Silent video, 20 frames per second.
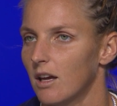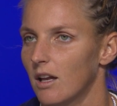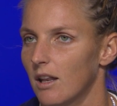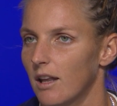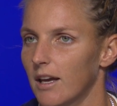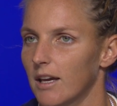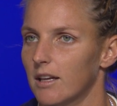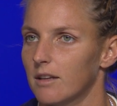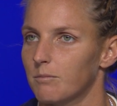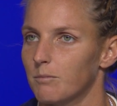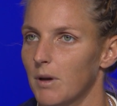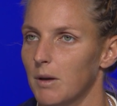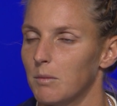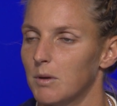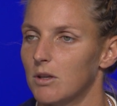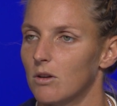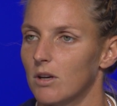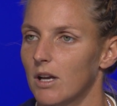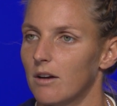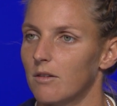like
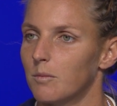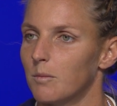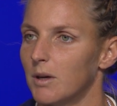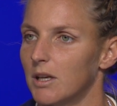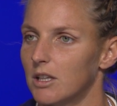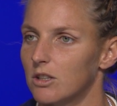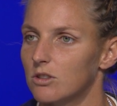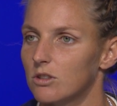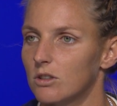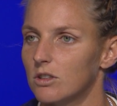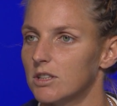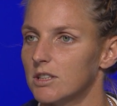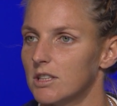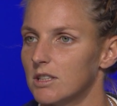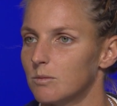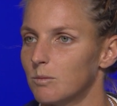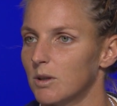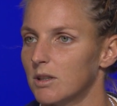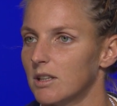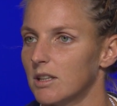maybe don't have many
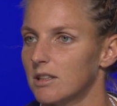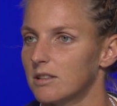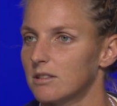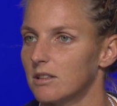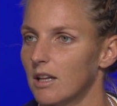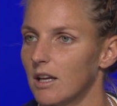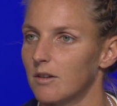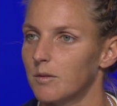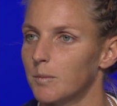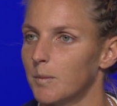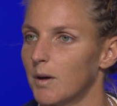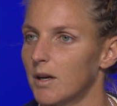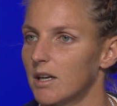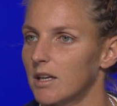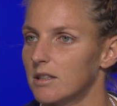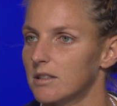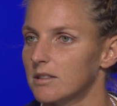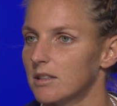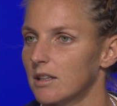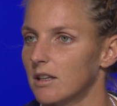choices, but they still have
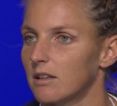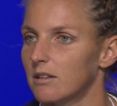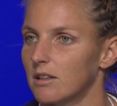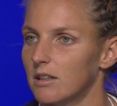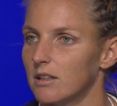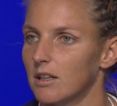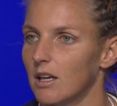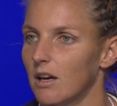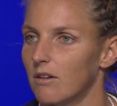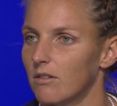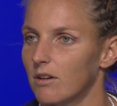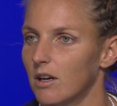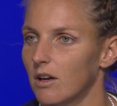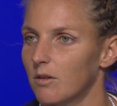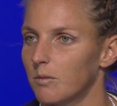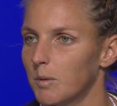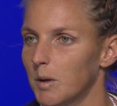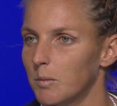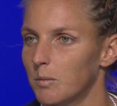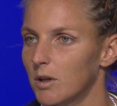parents, and I think they have
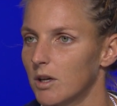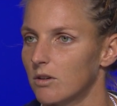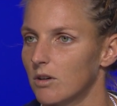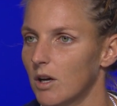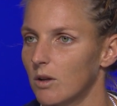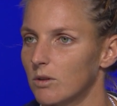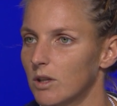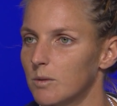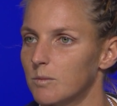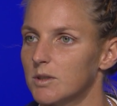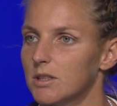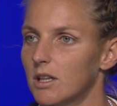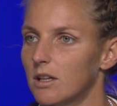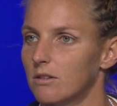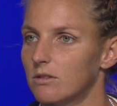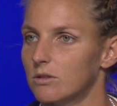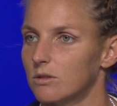enough people around themselves